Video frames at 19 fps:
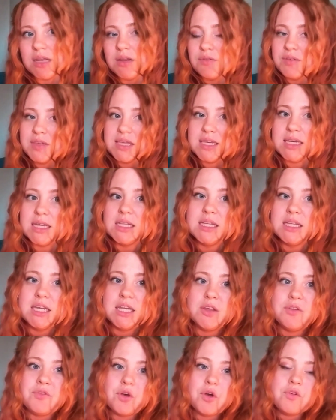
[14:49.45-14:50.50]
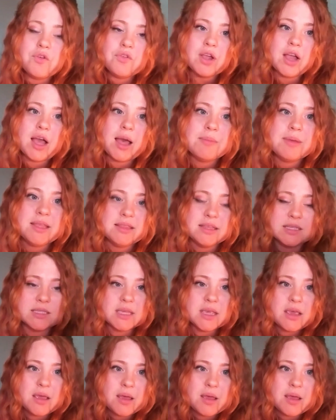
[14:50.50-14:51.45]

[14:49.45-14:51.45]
of healing, of overcoming these